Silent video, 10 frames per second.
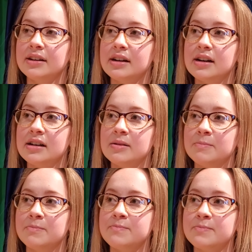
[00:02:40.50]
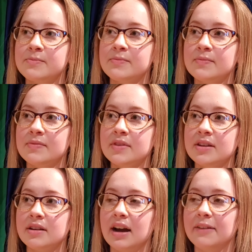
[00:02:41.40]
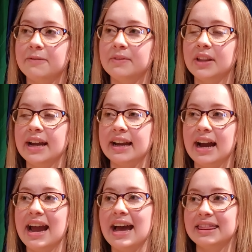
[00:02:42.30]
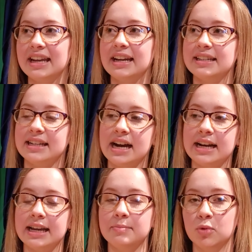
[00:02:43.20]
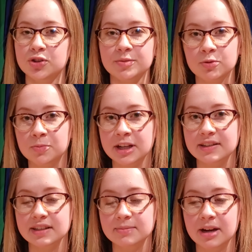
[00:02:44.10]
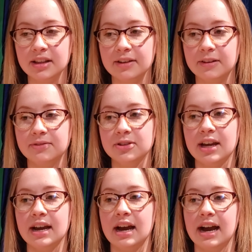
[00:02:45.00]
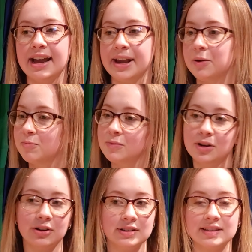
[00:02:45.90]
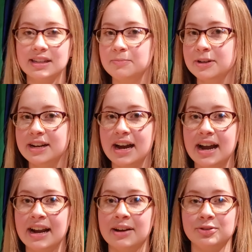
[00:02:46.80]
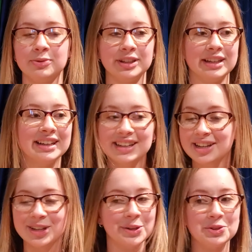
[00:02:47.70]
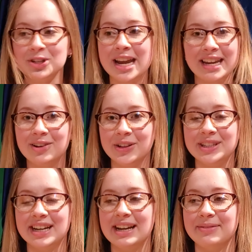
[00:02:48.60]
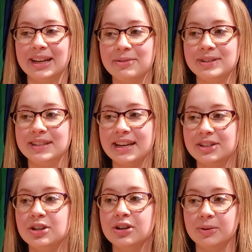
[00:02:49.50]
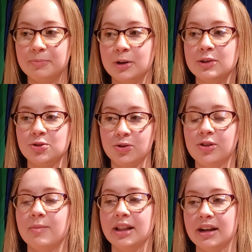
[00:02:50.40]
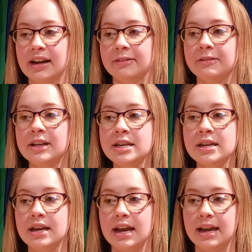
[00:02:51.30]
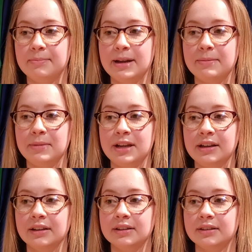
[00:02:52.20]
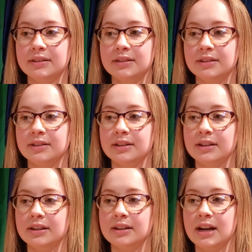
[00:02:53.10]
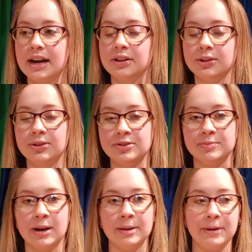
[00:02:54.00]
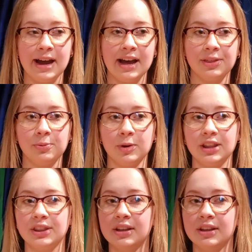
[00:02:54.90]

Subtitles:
um, I had that anxiety in multiple places in my life after that. I couldn't sleep at night. I was really, shaky all the time. Like it took control of my life and made me kind of lose my path with